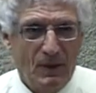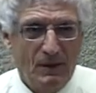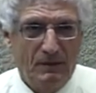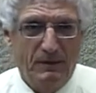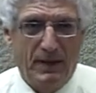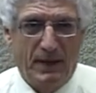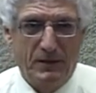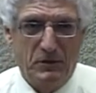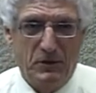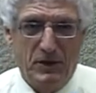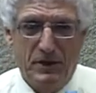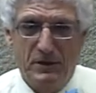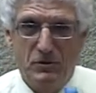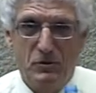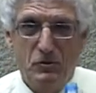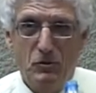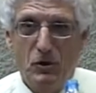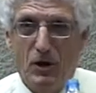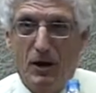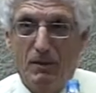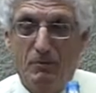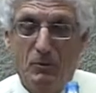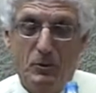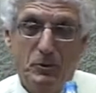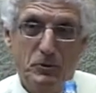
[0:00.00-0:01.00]
That's his
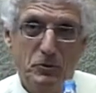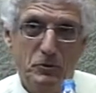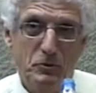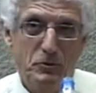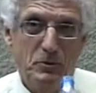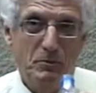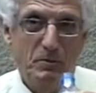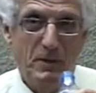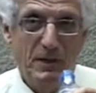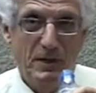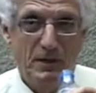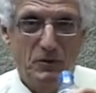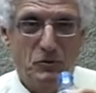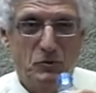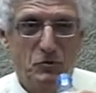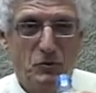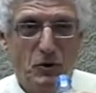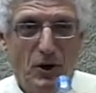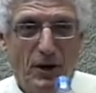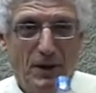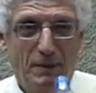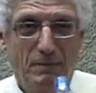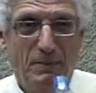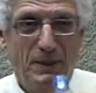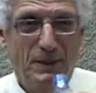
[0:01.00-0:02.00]
job, or it used to be his
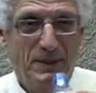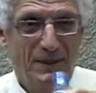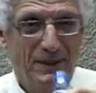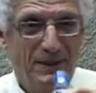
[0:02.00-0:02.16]
job,